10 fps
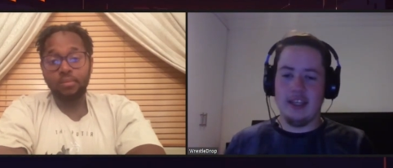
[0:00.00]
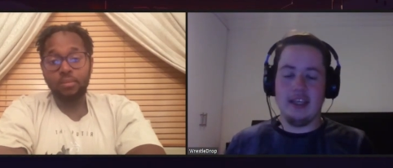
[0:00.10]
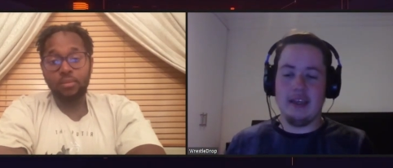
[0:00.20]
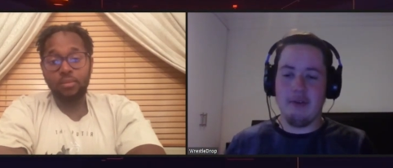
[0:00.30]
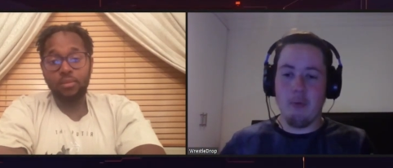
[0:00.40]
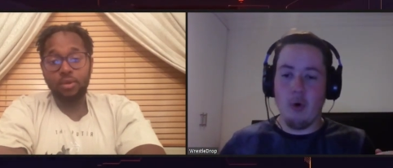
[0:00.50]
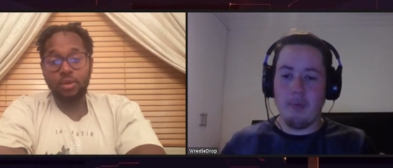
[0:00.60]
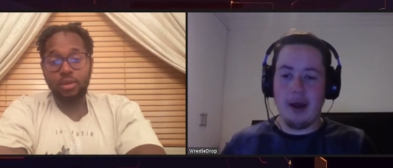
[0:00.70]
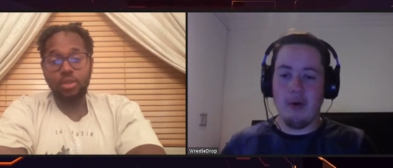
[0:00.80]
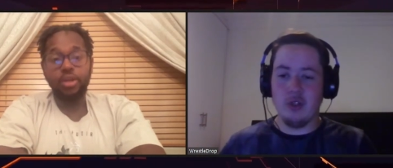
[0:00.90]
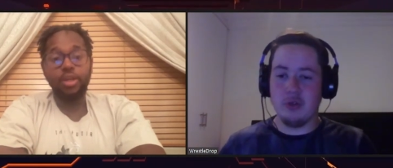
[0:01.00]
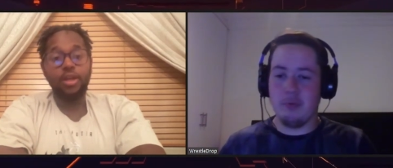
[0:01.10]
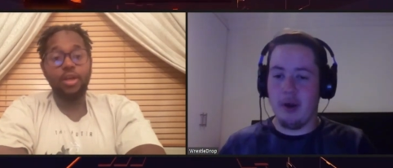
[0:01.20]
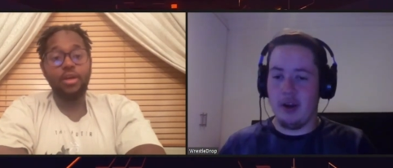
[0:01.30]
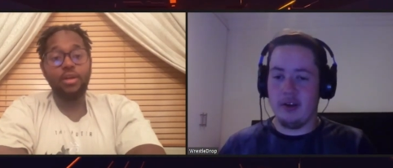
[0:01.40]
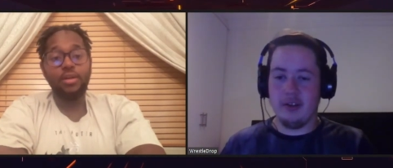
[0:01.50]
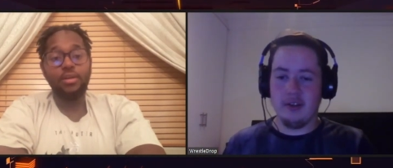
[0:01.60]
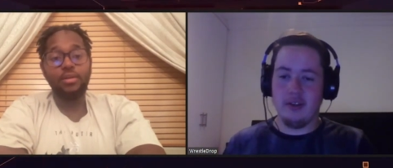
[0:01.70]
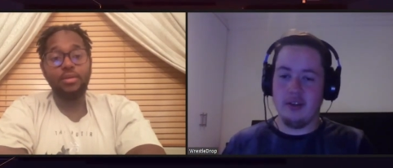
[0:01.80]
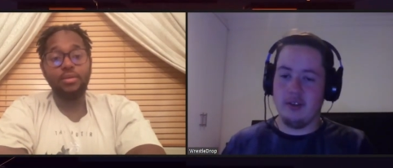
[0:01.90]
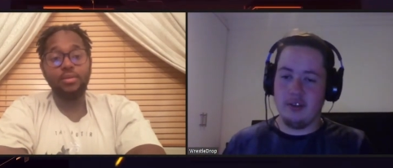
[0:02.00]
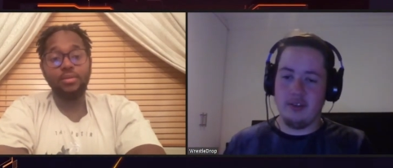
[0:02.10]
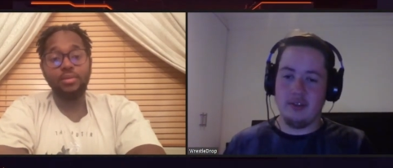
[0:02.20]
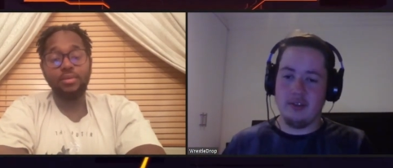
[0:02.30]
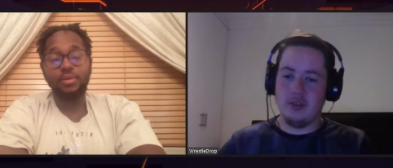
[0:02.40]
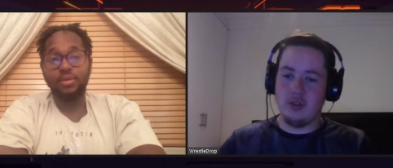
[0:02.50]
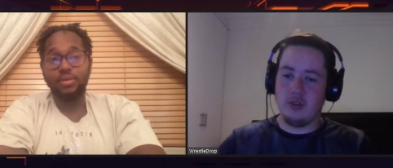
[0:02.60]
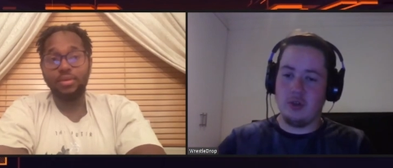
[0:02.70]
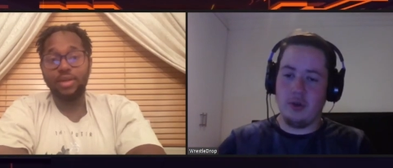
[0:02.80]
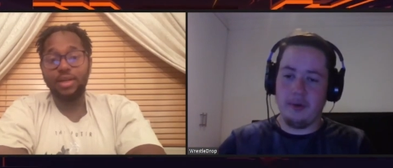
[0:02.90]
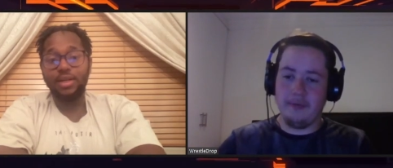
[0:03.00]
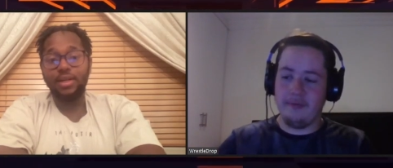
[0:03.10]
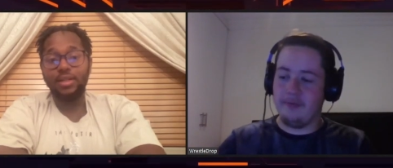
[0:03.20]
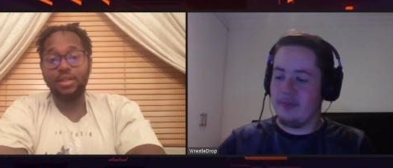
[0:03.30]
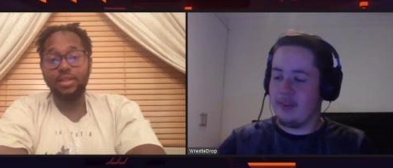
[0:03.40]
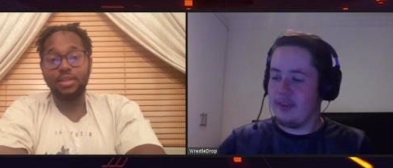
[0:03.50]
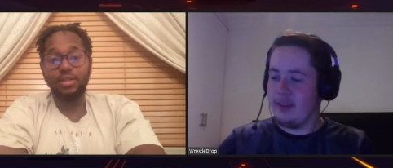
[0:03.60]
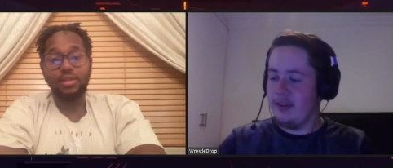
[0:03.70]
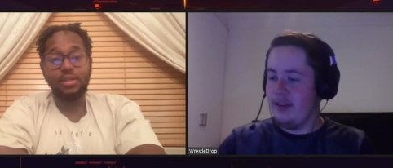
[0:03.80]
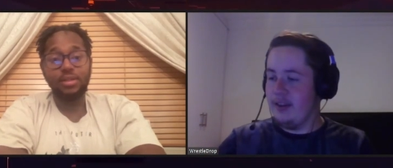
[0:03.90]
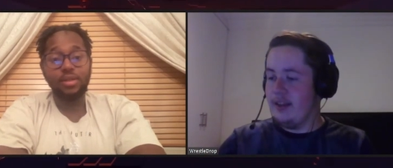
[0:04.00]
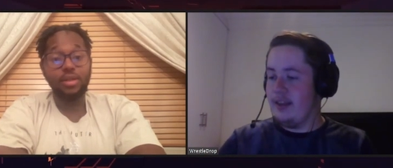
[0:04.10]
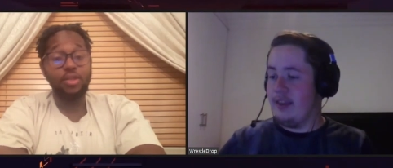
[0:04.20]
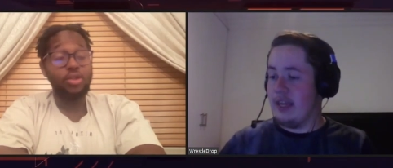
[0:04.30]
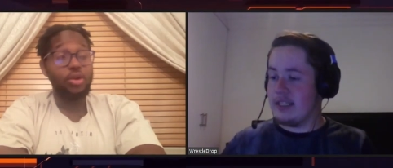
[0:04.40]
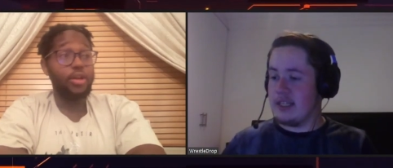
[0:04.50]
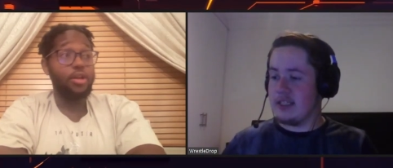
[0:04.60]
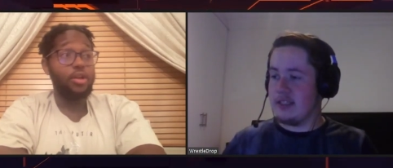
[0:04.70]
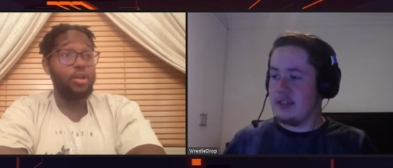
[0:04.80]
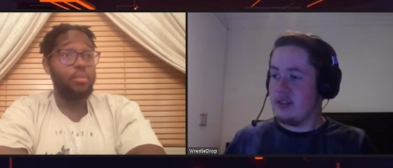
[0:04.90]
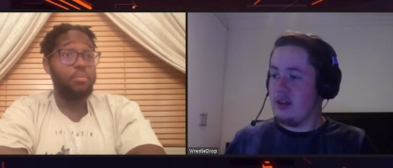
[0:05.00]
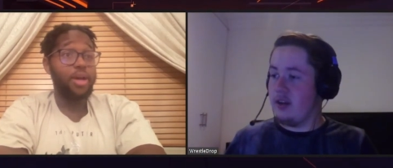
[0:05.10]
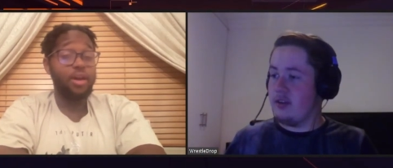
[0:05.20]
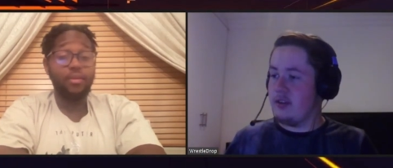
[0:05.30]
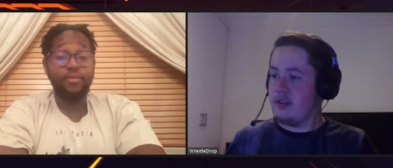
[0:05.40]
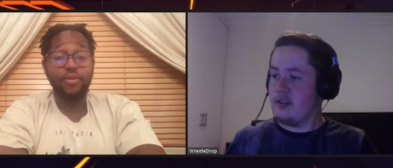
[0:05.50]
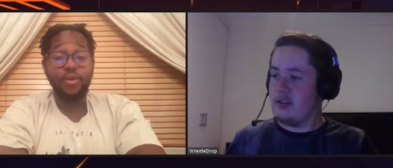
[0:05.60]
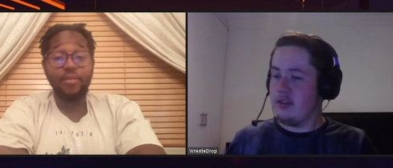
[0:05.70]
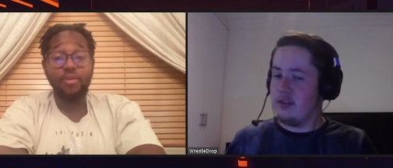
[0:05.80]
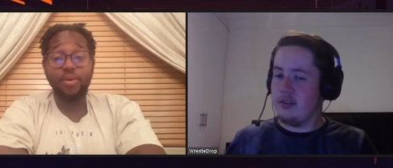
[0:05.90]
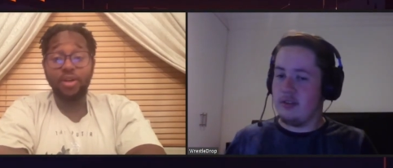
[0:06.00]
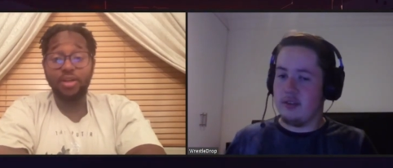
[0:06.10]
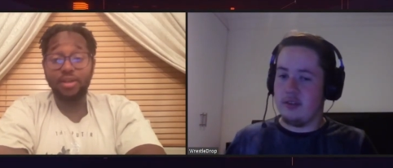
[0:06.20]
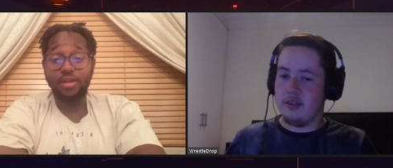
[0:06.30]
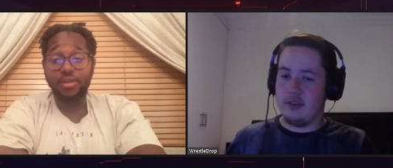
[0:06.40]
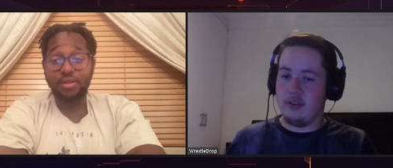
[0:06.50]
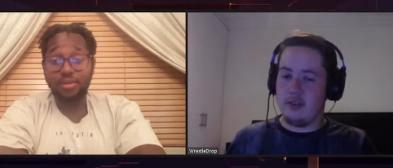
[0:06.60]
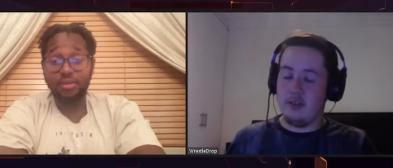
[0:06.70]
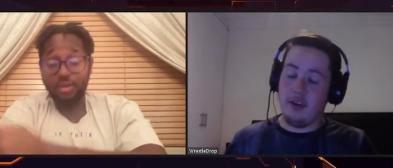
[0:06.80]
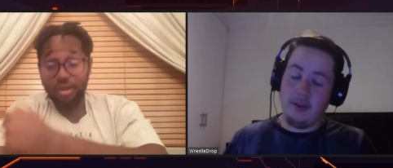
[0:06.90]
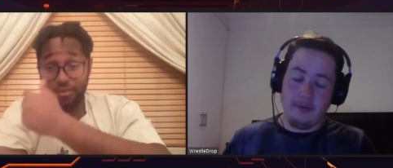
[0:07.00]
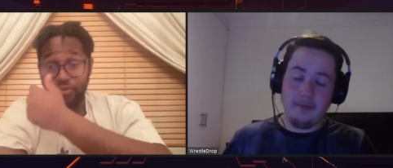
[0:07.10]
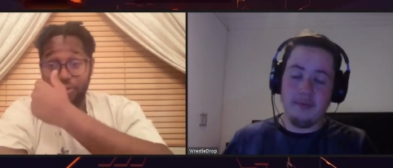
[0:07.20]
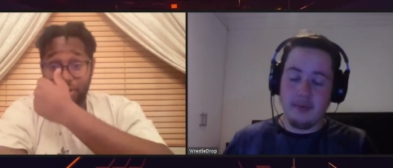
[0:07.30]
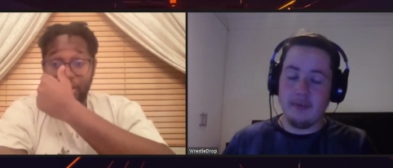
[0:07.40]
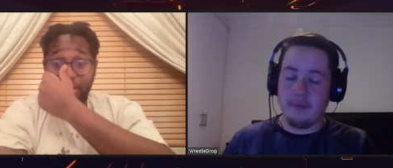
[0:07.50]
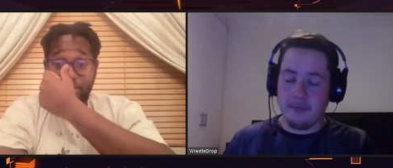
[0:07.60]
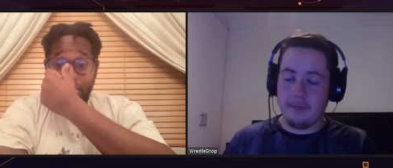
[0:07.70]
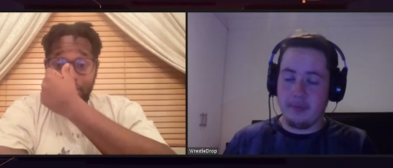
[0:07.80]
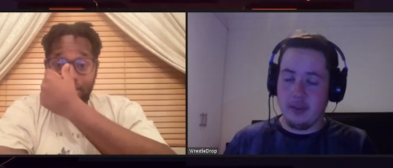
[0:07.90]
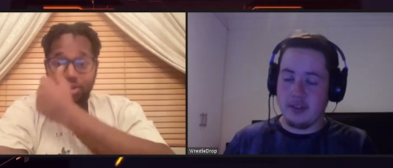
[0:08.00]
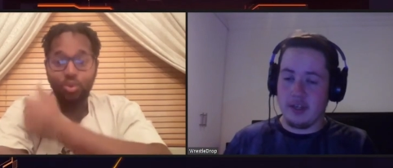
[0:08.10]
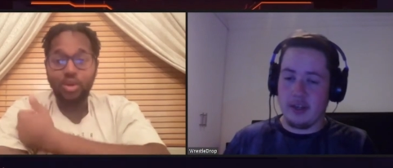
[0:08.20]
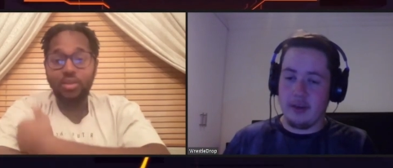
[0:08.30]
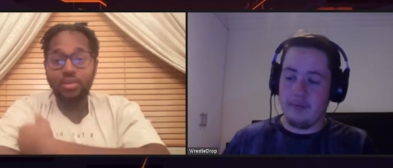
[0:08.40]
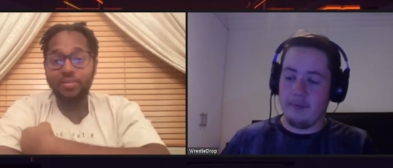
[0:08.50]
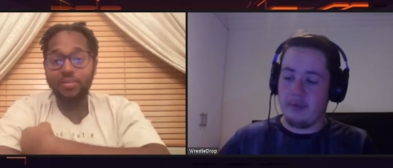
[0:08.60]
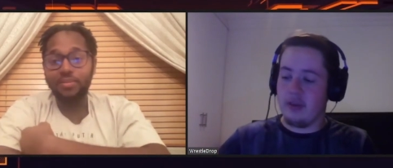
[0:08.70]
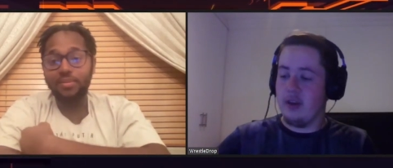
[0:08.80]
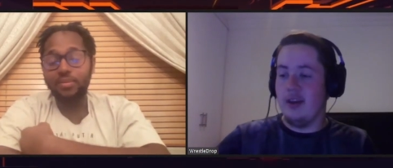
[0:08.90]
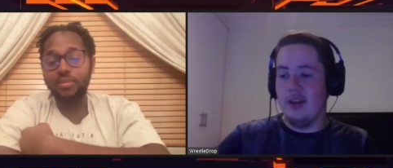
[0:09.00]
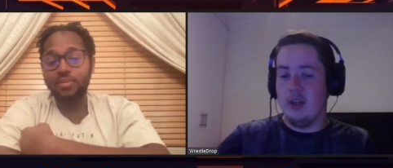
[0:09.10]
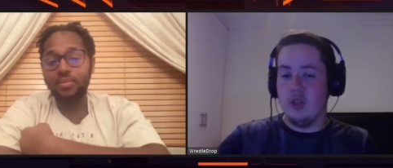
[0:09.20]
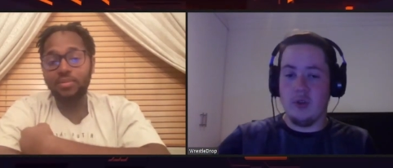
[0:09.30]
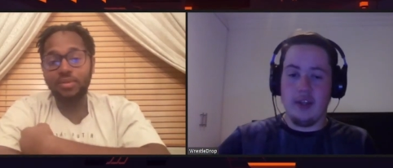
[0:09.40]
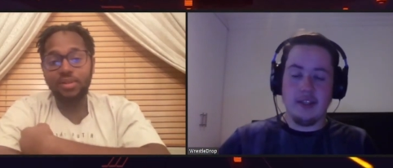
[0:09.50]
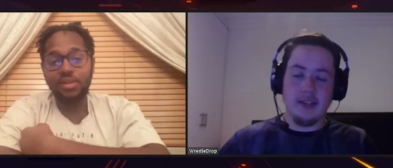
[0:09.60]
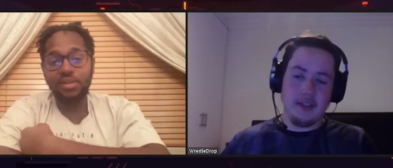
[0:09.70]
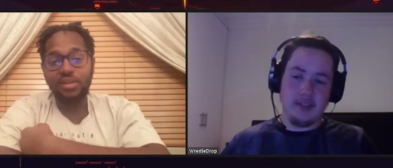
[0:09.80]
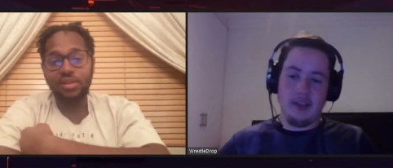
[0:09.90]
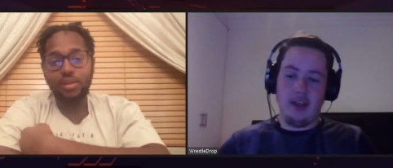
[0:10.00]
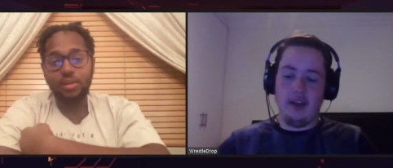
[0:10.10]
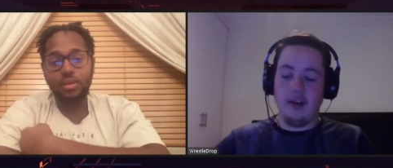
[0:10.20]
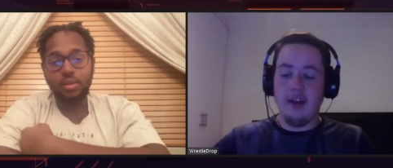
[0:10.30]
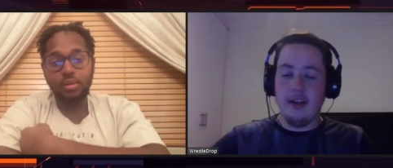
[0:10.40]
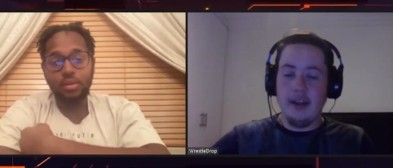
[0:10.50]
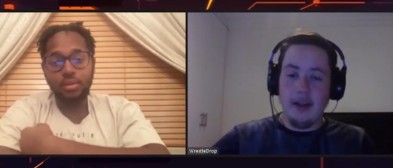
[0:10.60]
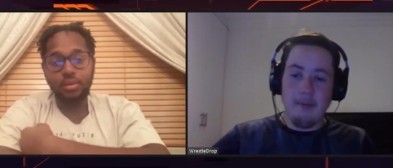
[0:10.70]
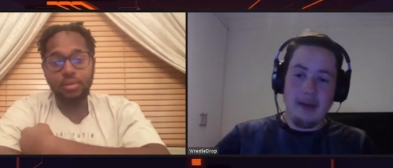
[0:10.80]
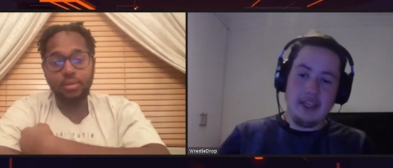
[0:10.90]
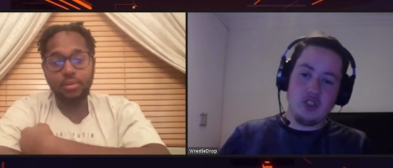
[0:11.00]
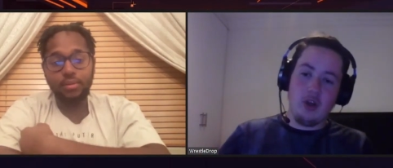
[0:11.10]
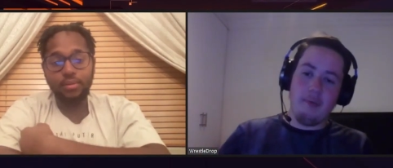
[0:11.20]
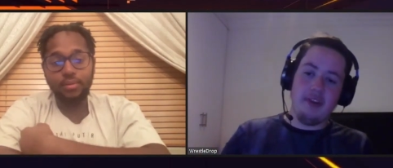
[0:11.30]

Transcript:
Speaker 1: giving more power to Punk. So uh-huh. and it's that's already gonna look yeah.
Speaker 2: for everybody.
Speaker 1: Yeah. And for your company exactly. Well. So that's us. Uh, please stomp on